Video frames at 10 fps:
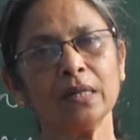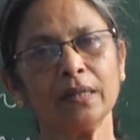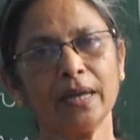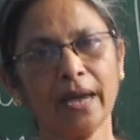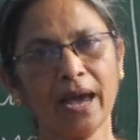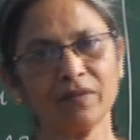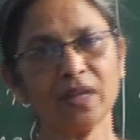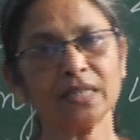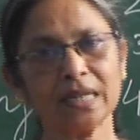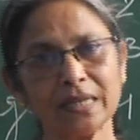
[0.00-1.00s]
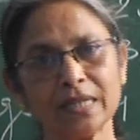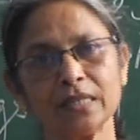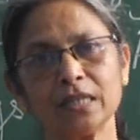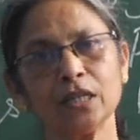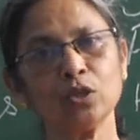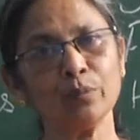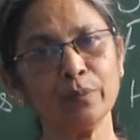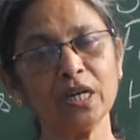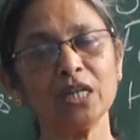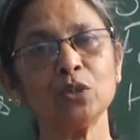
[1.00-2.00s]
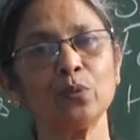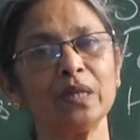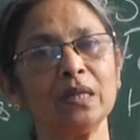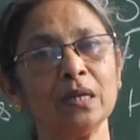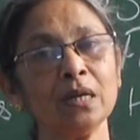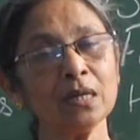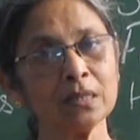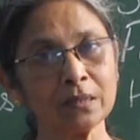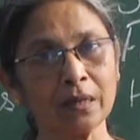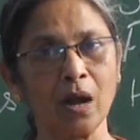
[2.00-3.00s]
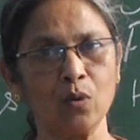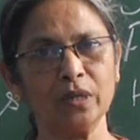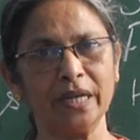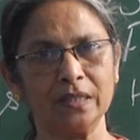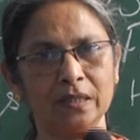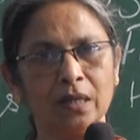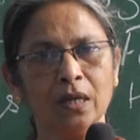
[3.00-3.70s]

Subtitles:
they have the tendency to merge with the surroundings.